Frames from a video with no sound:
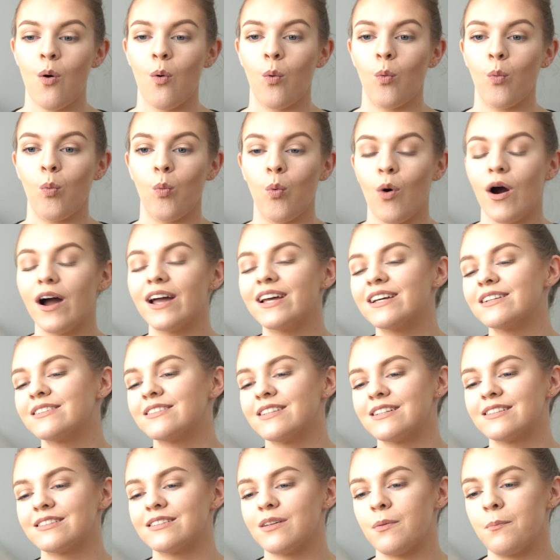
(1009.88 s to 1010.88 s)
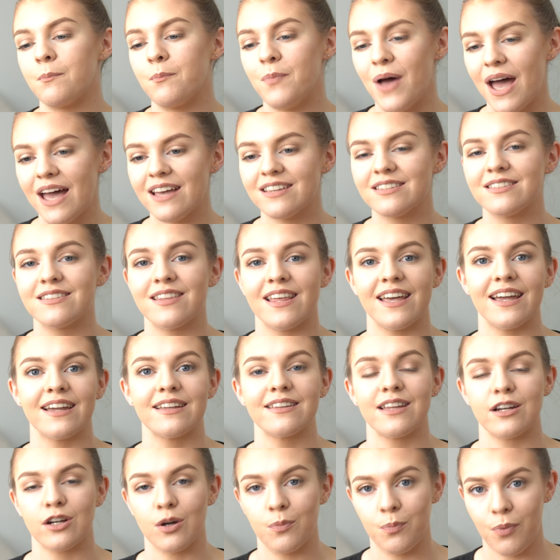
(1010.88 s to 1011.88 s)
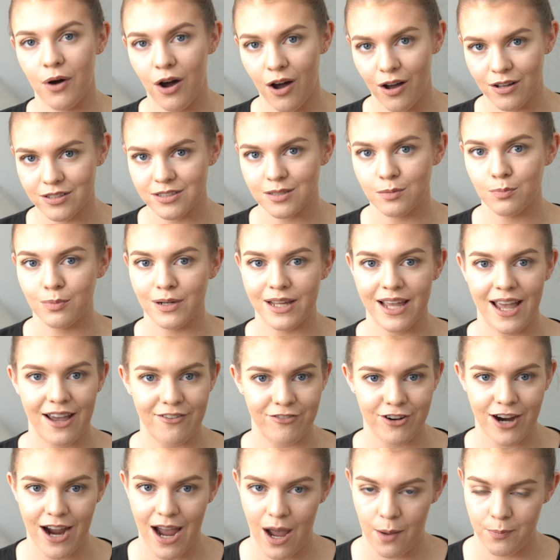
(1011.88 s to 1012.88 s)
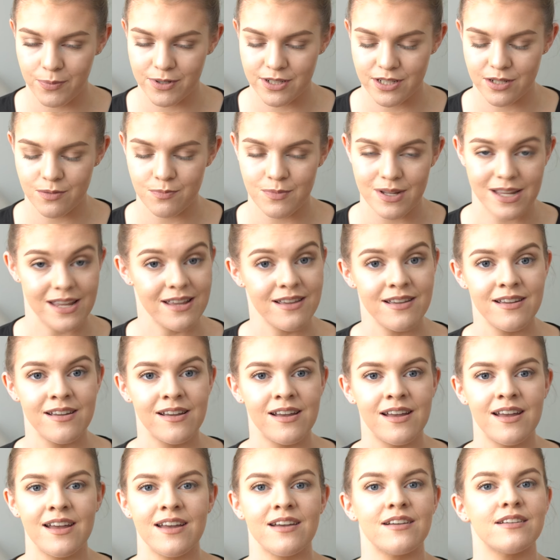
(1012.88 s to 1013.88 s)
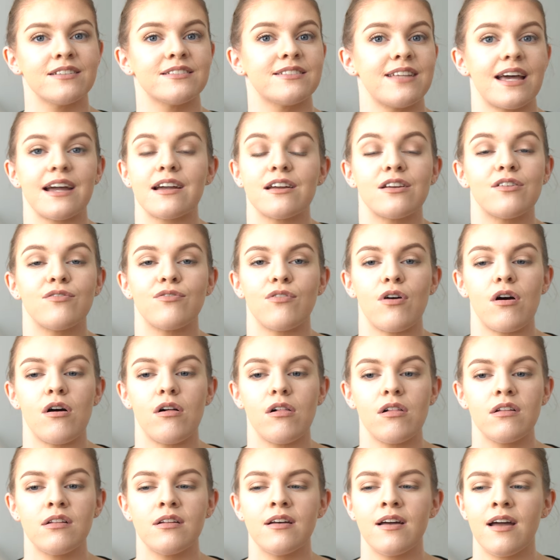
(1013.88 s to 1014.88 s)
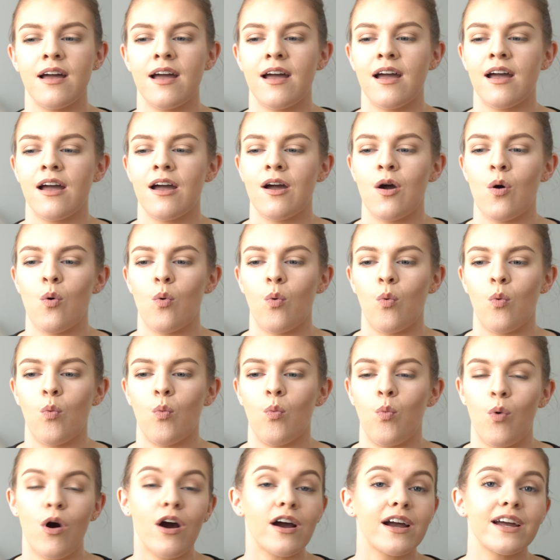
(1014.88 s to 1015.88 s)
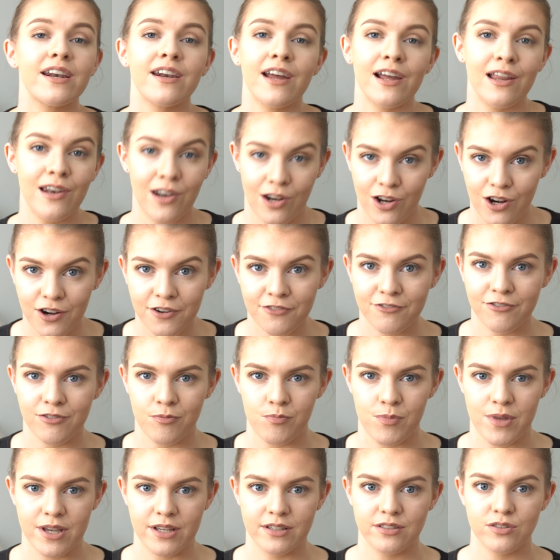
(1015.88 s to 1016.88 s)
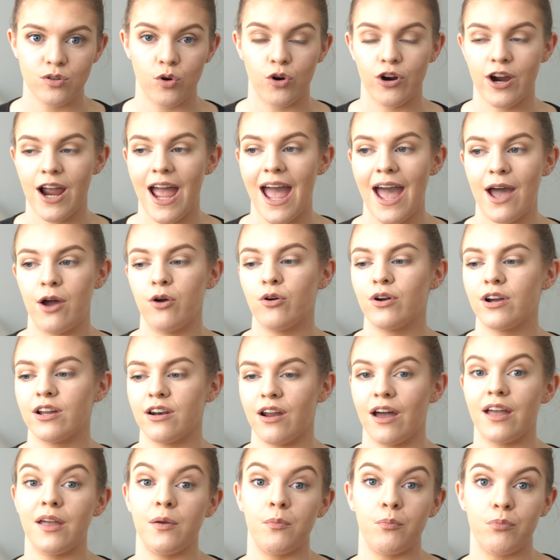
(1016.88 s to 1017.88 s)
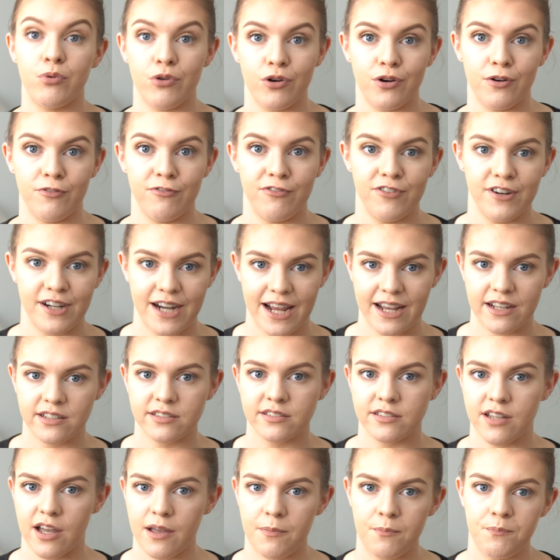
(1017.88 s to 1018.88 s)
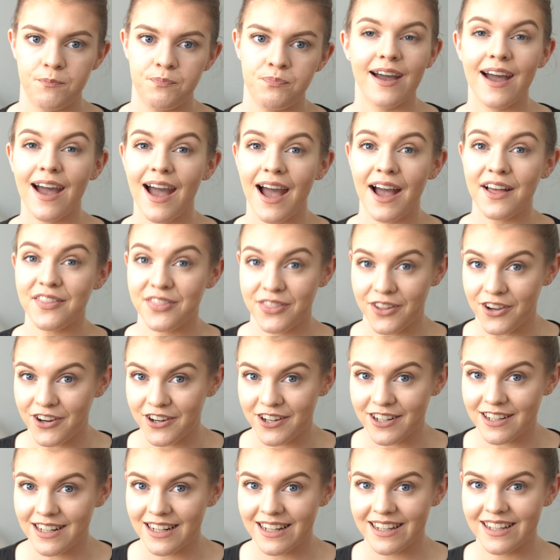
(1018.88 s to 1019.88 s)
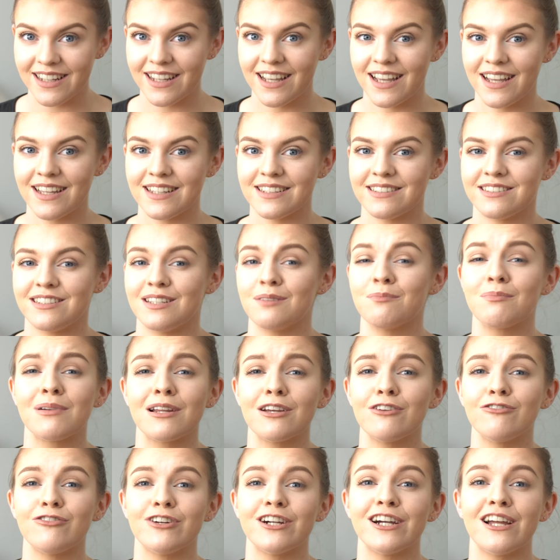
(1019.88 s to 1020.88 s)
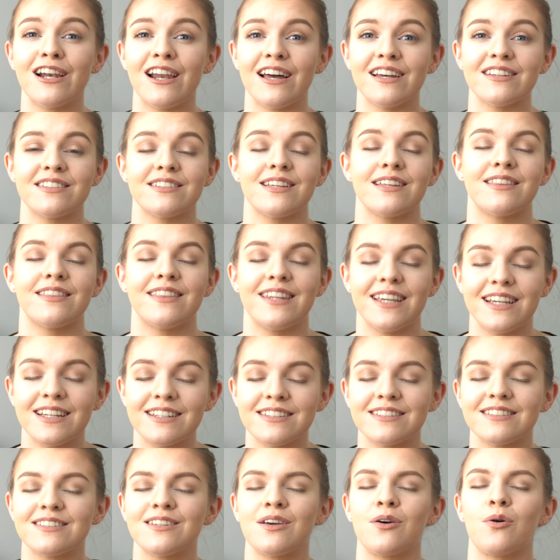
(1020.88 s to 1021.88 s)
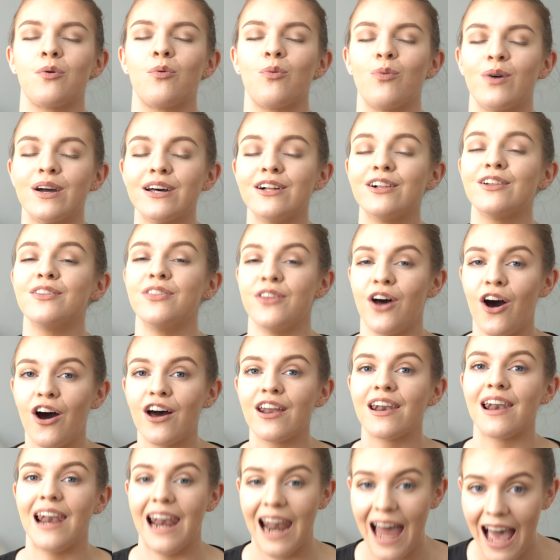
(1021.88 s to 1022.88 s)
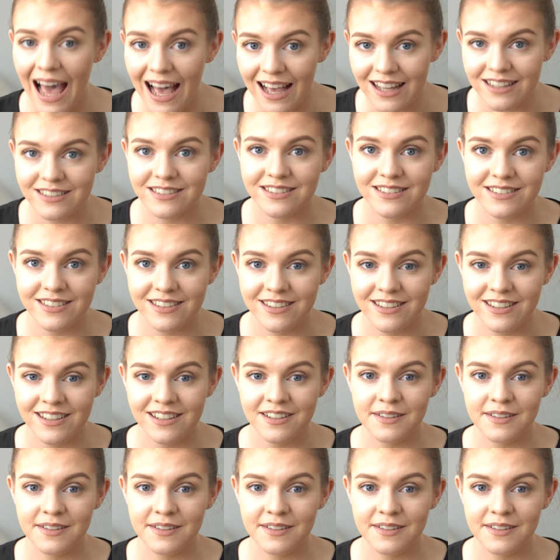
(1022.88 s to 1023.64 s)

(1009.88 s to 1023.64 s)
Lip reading: why is this the best thing that could possibly ever happen to me? Second of all, what can I learn from this, or how can I improve for next time? And thirdly, simply realize that this will not last.